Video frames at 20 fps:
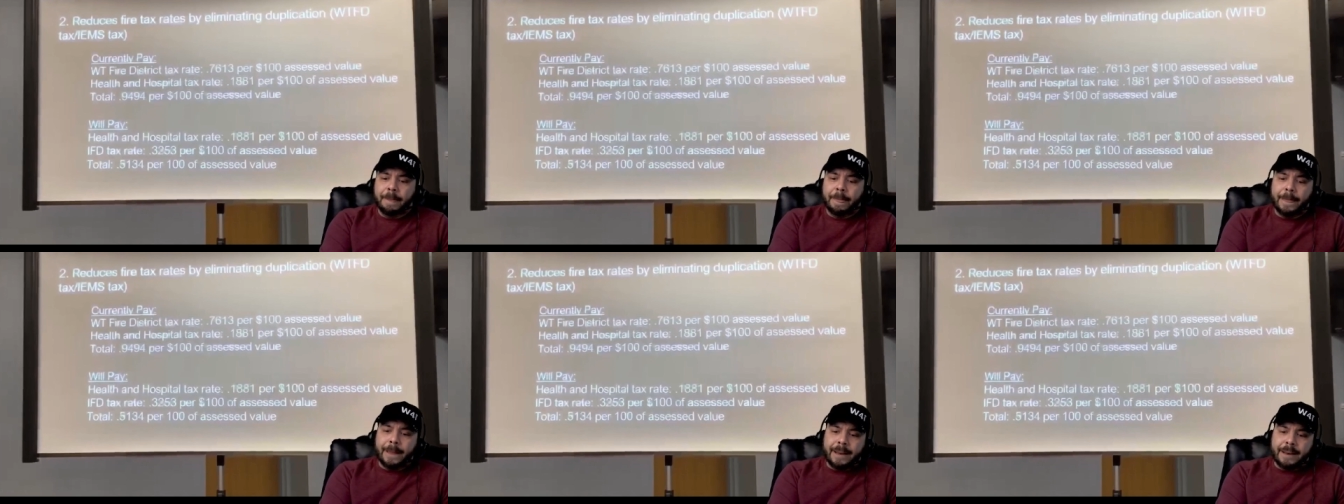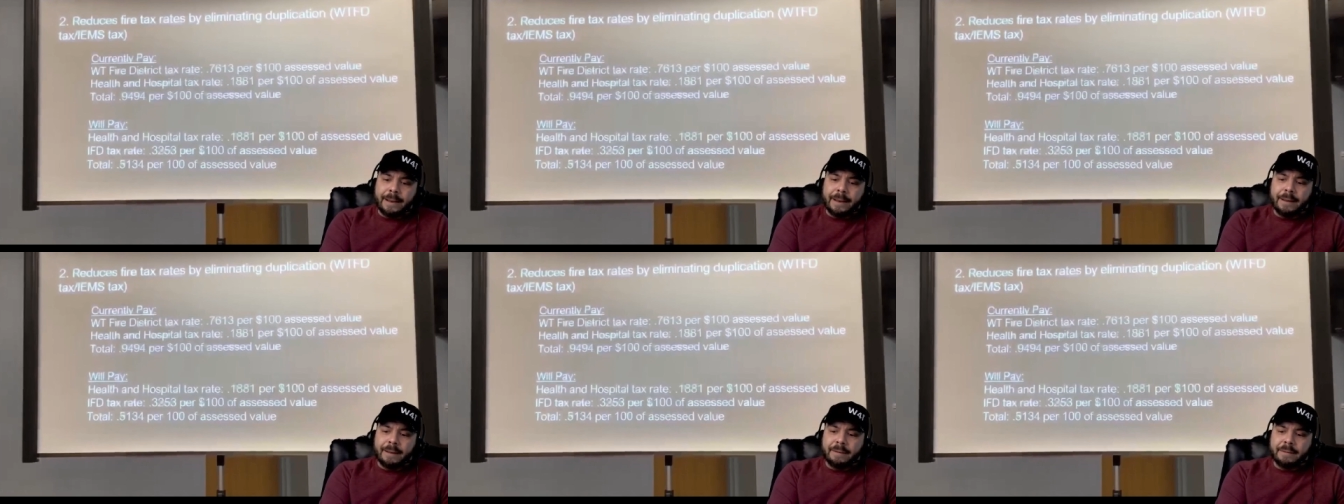and
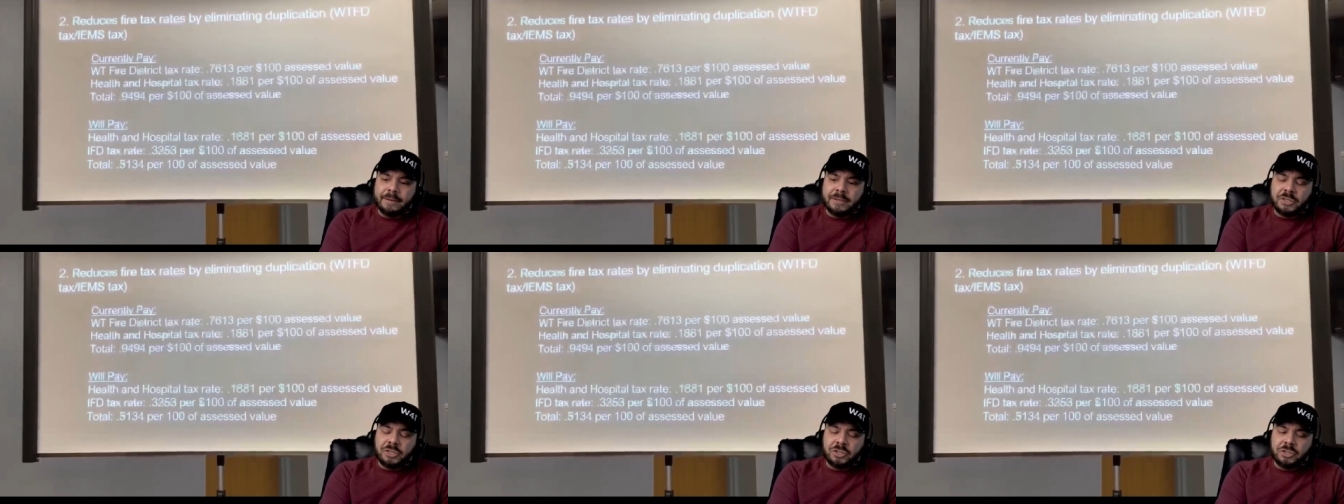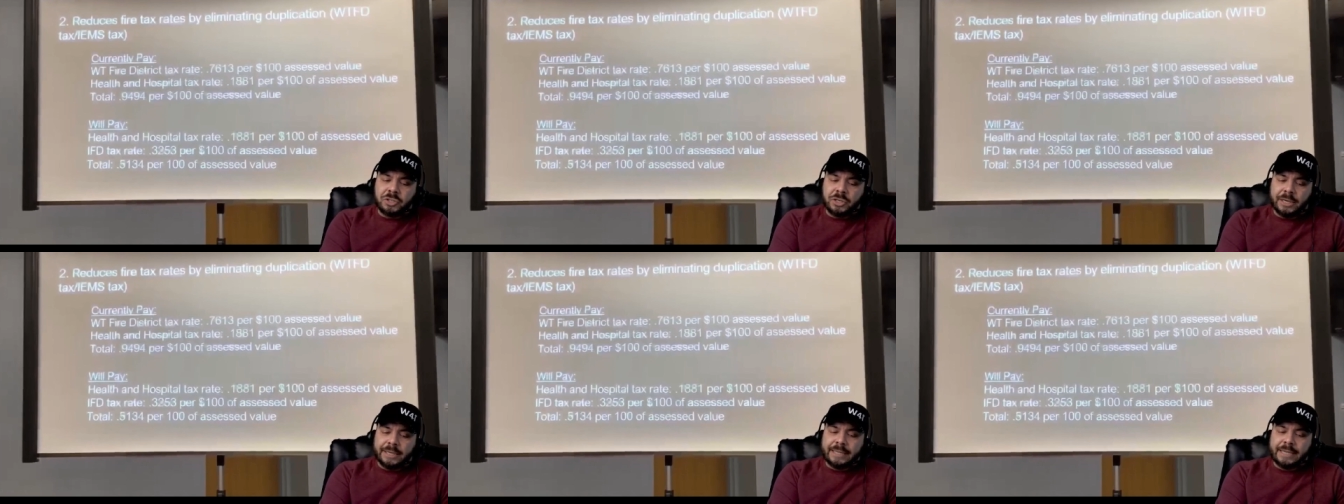
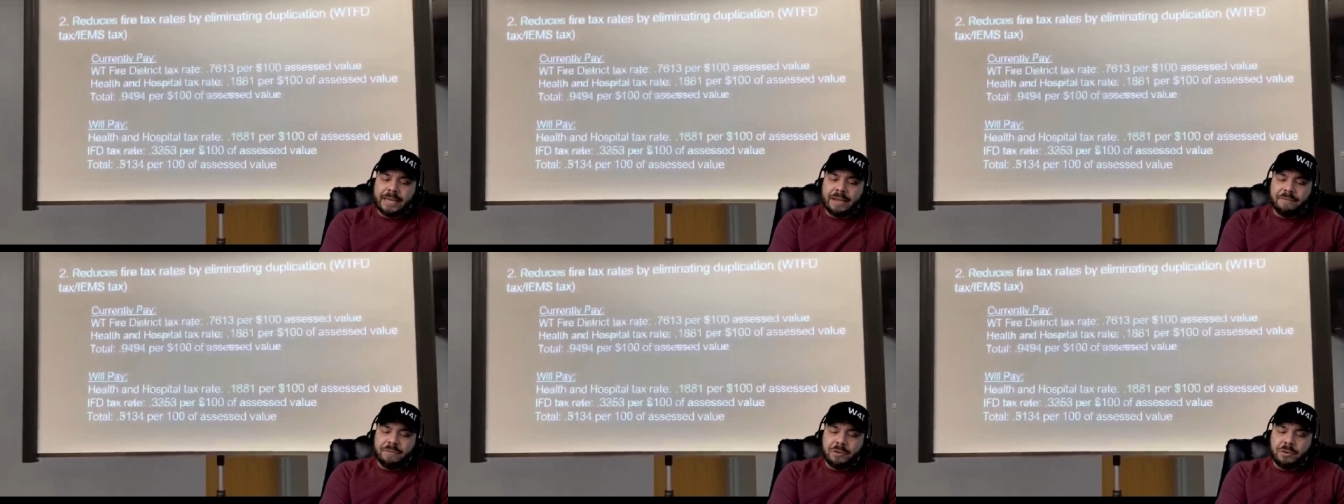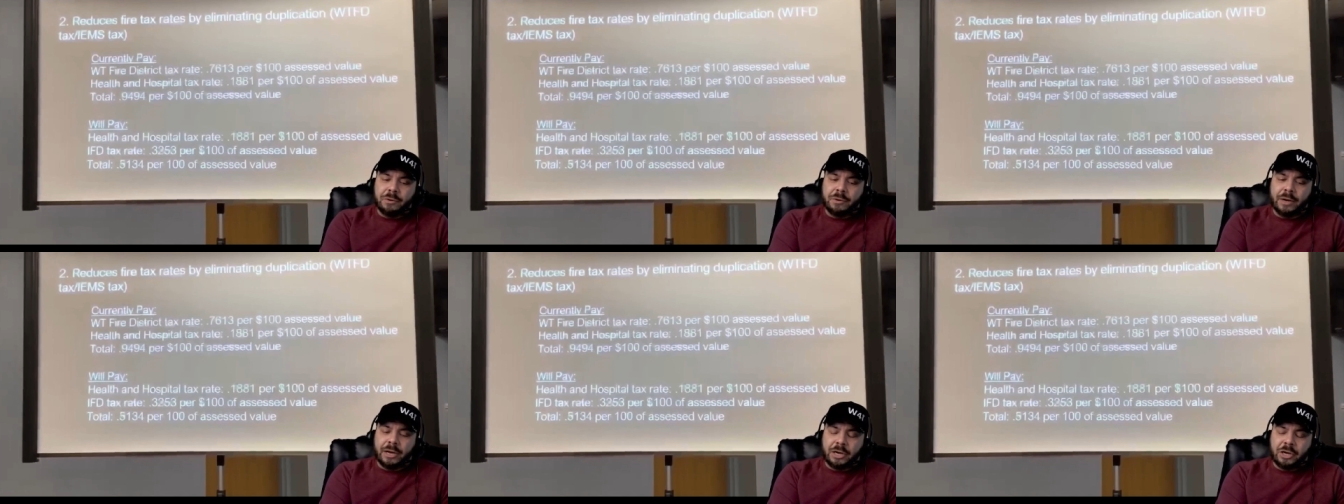just to give
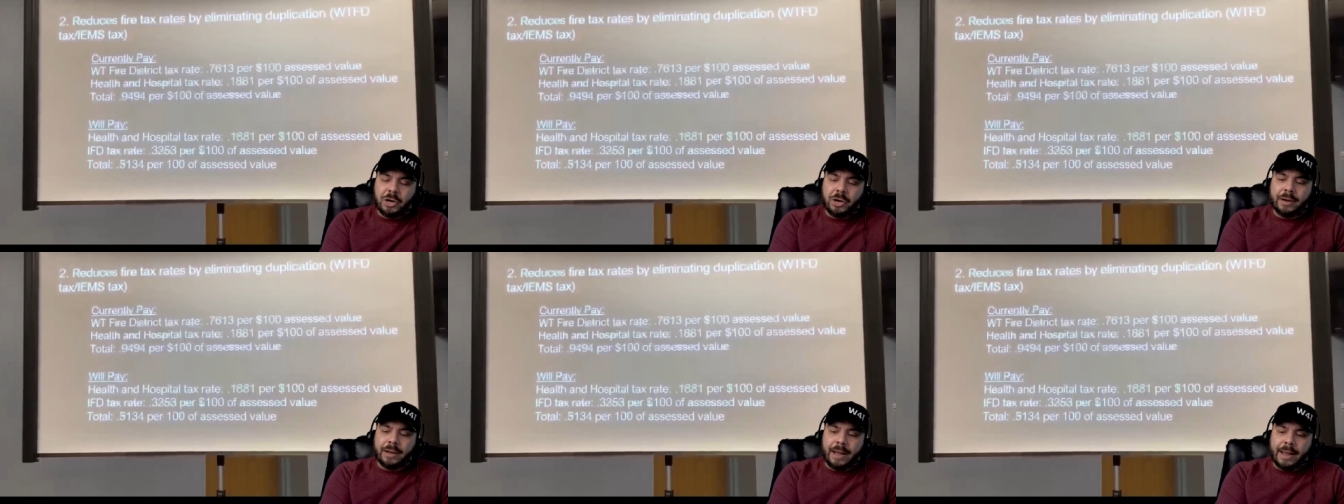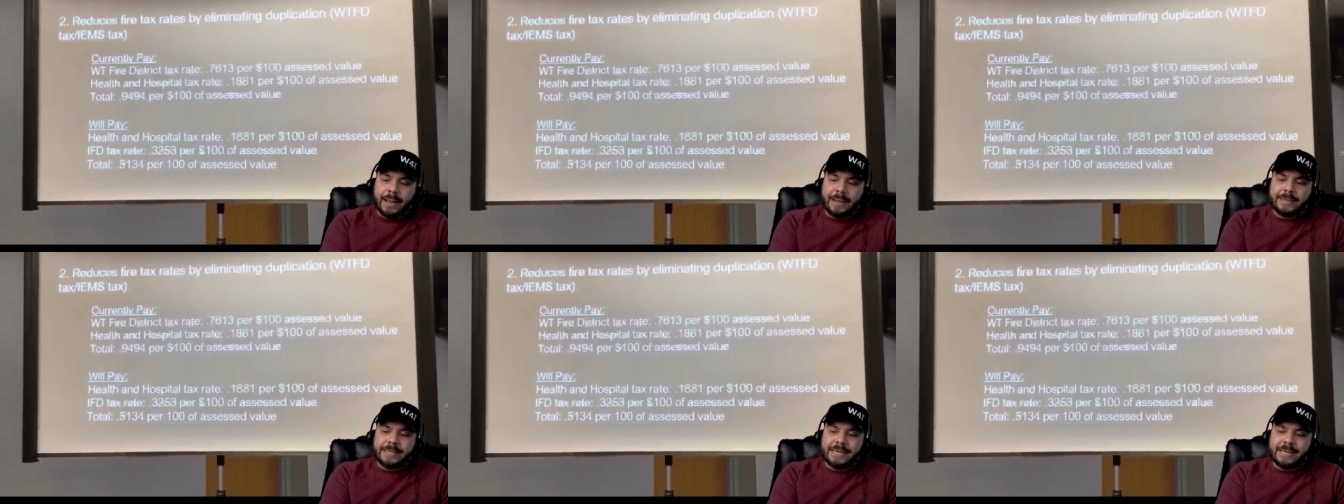you a good
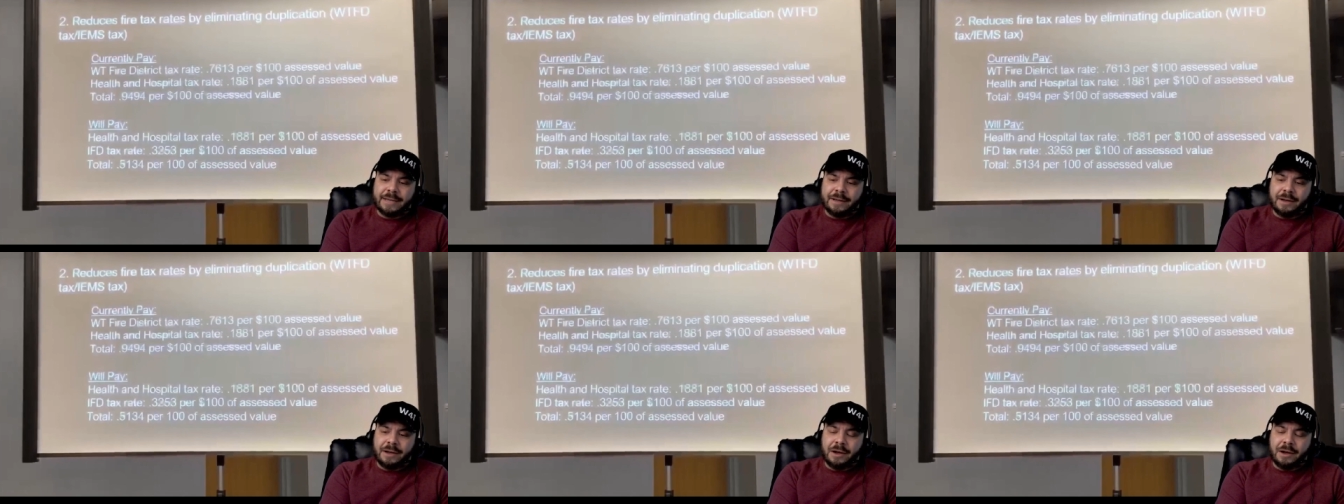idea